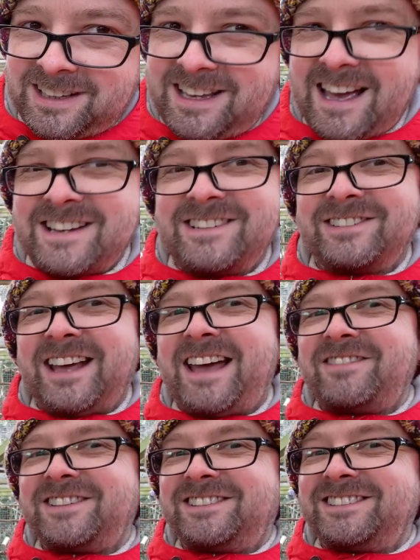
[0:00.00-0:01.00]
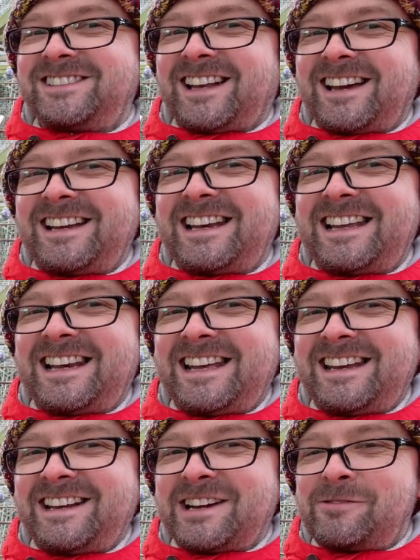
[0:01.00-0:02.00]
Yeah, she's just ever so slightly
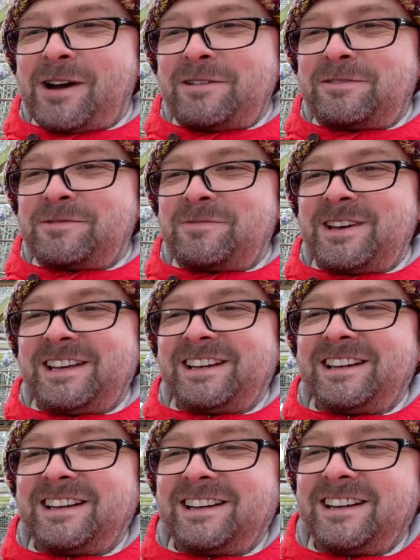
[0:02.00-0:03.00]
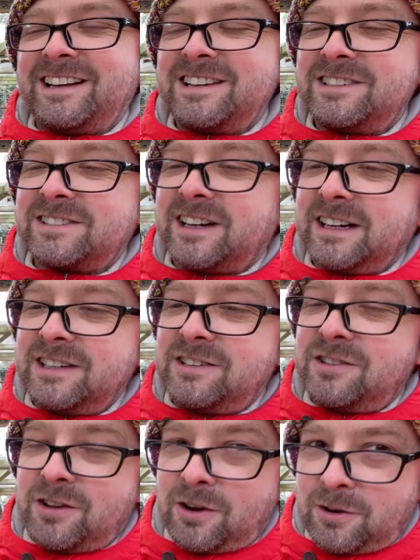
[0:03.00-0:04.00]
leaning away from me. Just like,
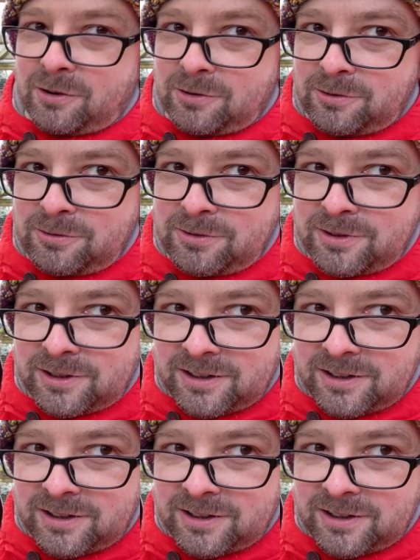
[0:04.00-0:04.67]
no.